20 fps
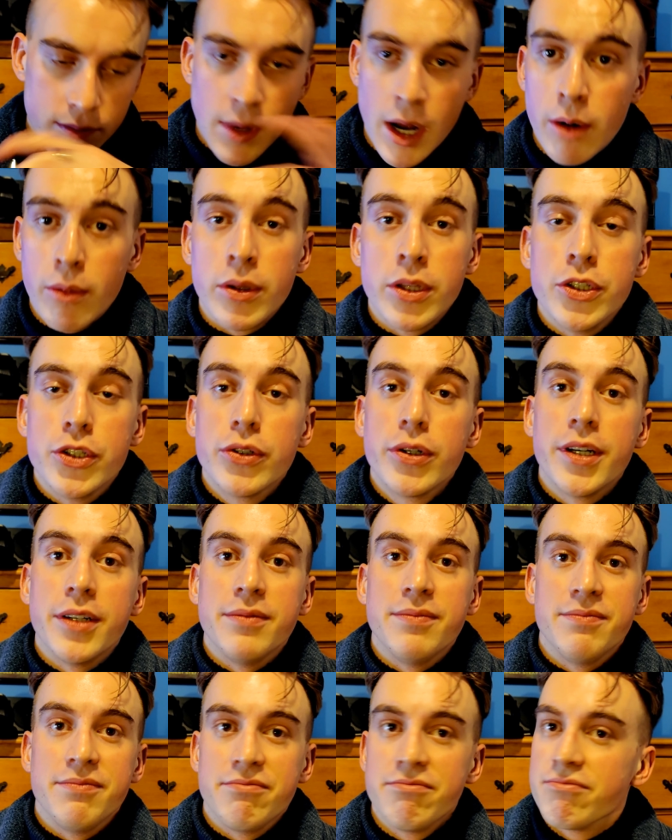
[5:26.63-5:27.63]
I really enjoy
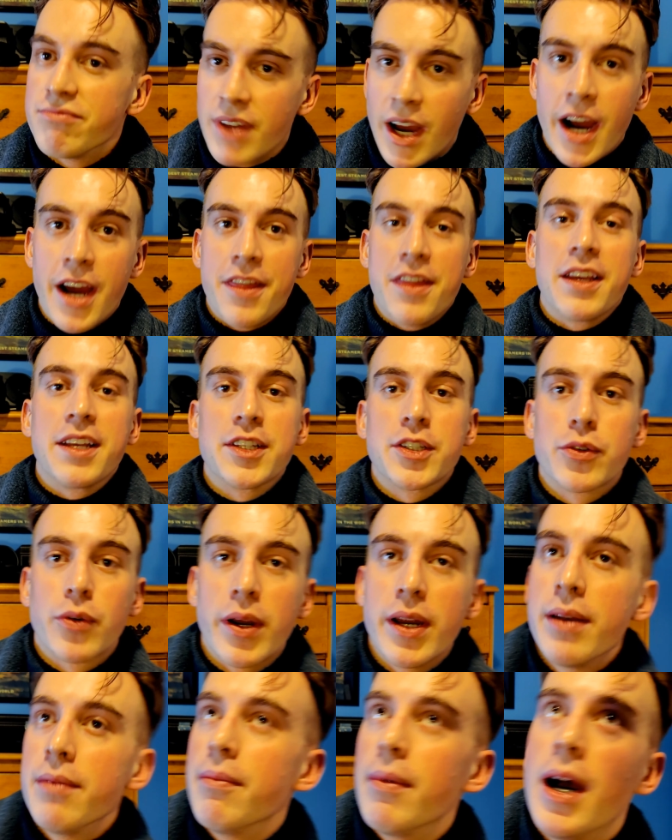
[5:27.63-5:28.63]
it. I think it's
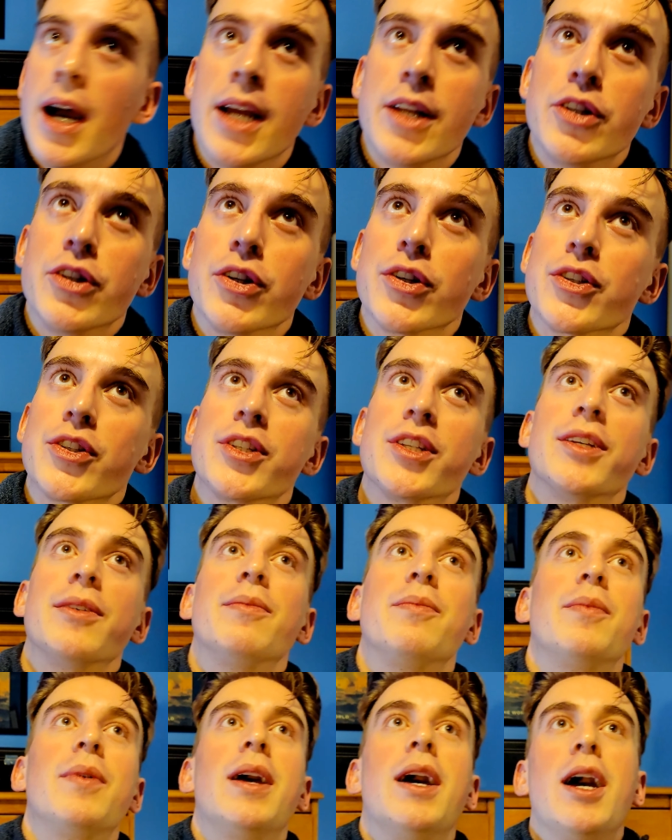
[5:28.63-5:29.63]
great. I just
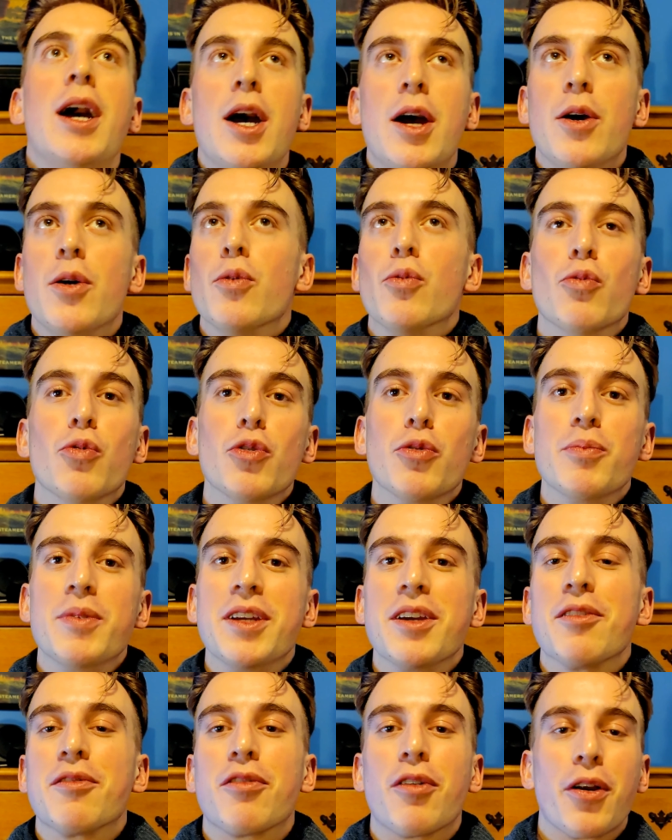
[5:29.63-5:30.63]
wouldn't
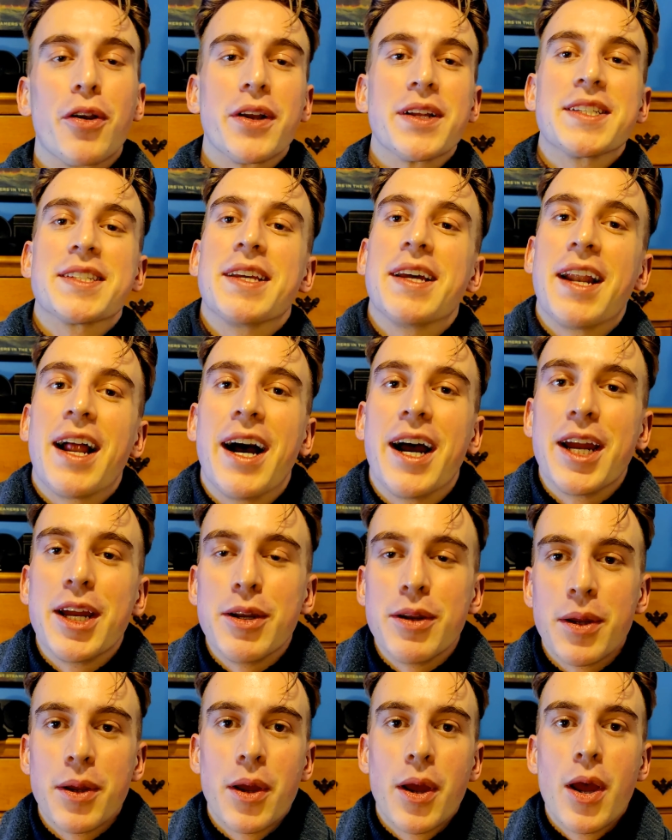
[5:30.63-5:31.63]
be a fragrance that
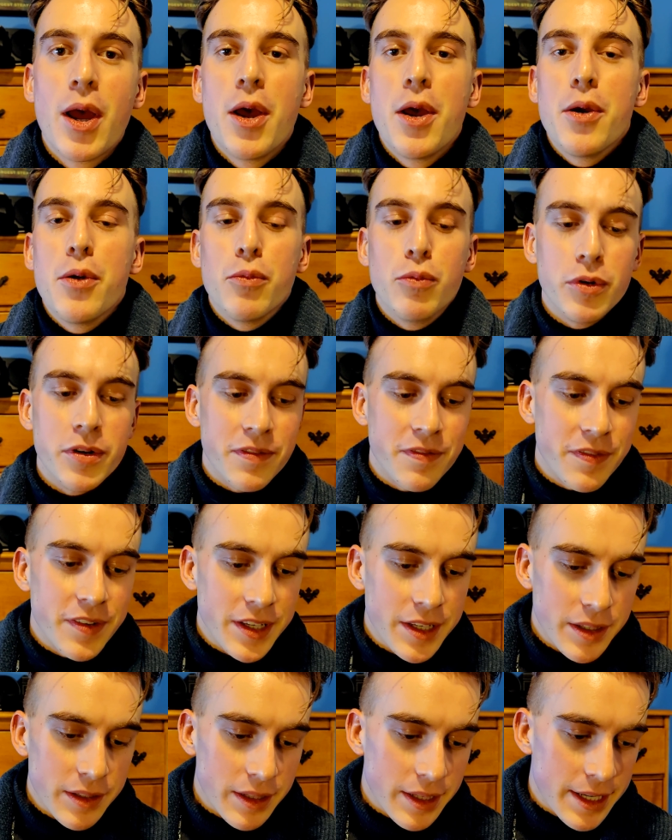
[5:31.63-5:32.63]
I would
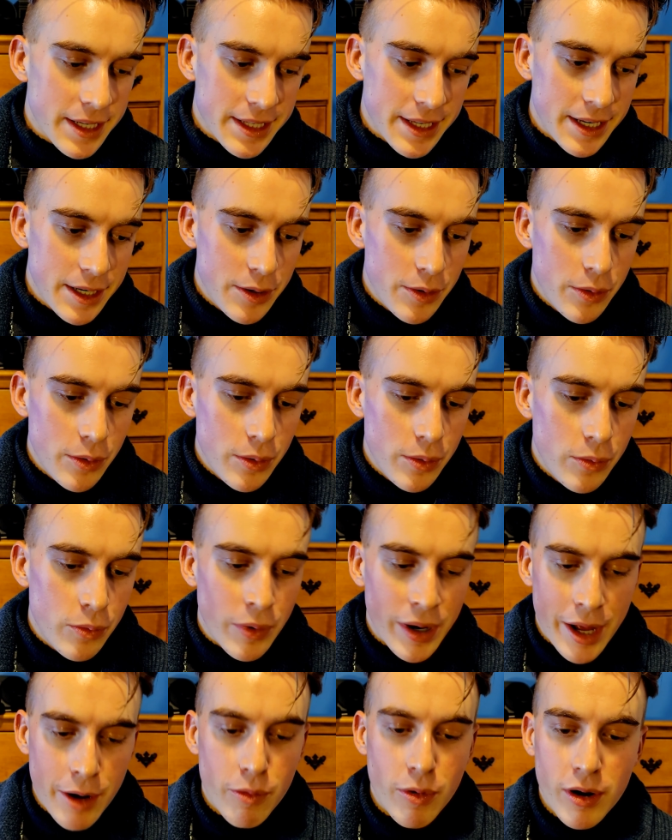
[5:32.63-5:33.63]
feel it, it,
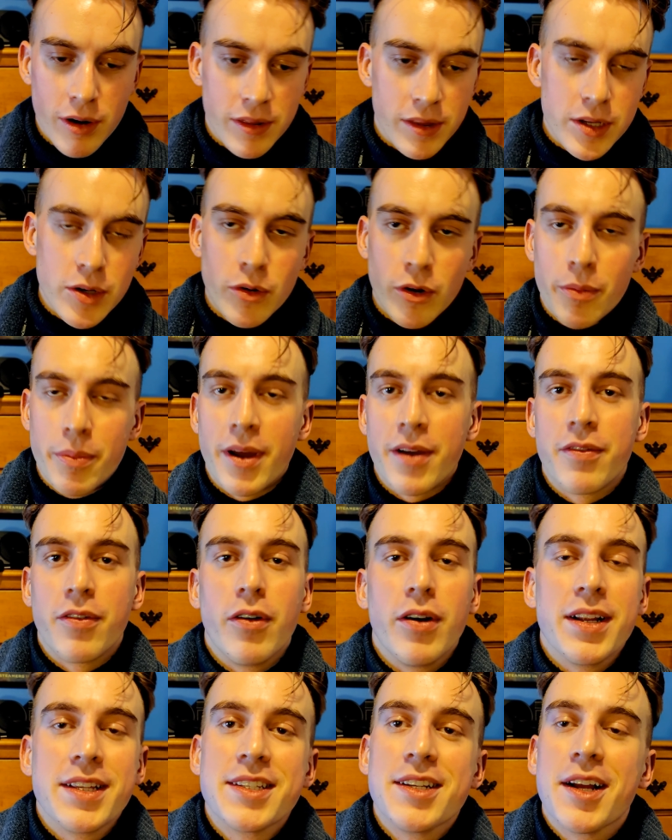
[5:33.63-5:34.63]
when I wear the Eau de
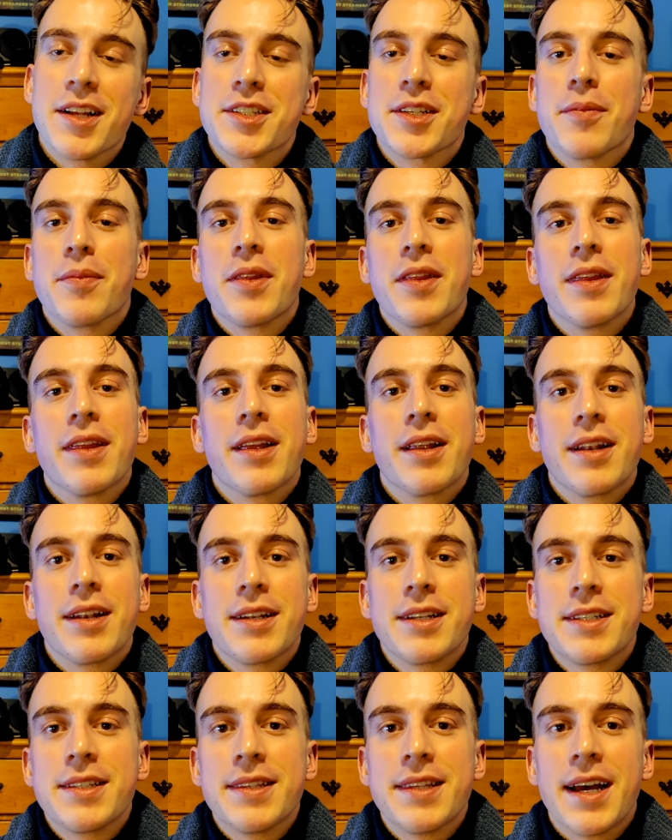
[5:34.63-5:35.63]
Parfum. It's not something that
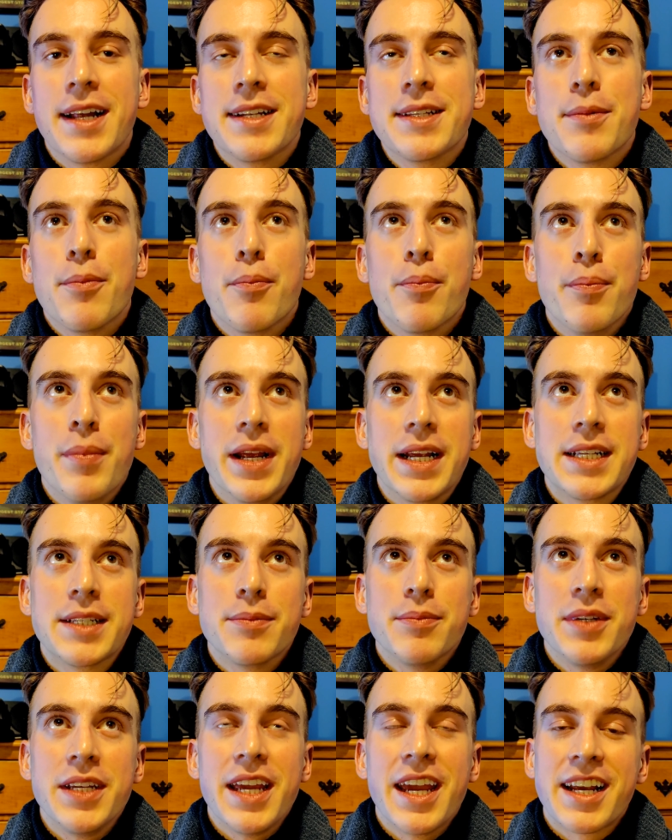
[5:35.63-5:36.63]
that
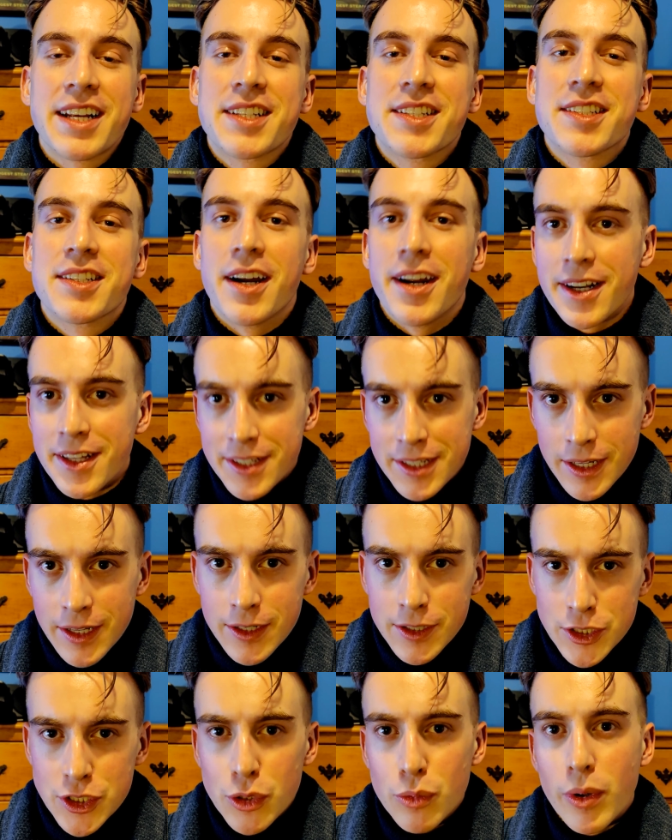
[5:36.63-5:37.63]
makes me excited
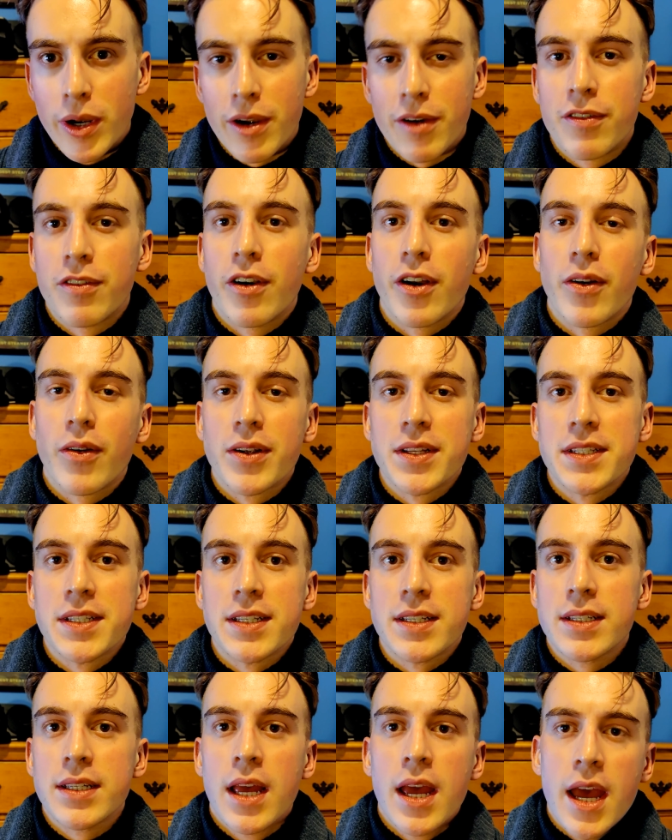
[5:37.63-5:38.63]
to wear
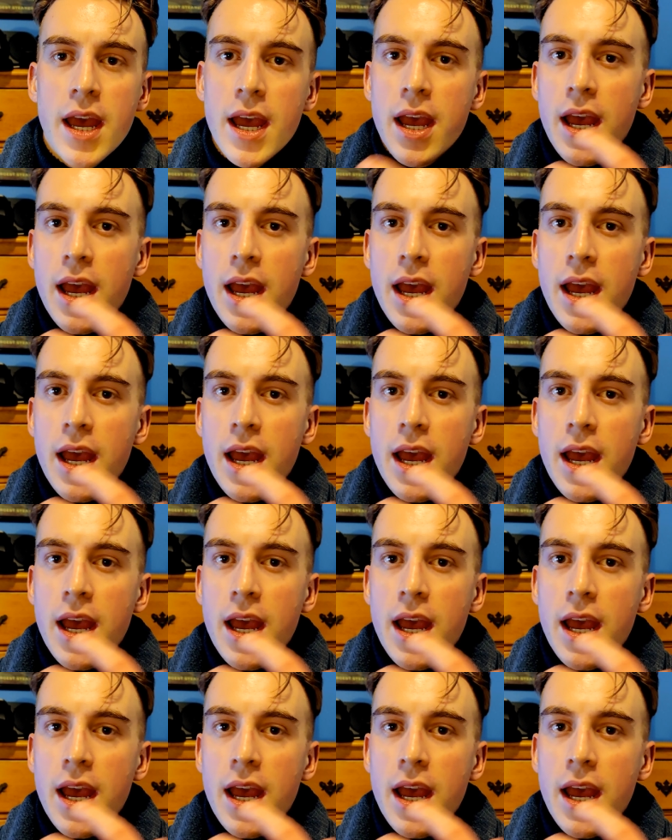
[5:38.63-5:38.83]
fragrances.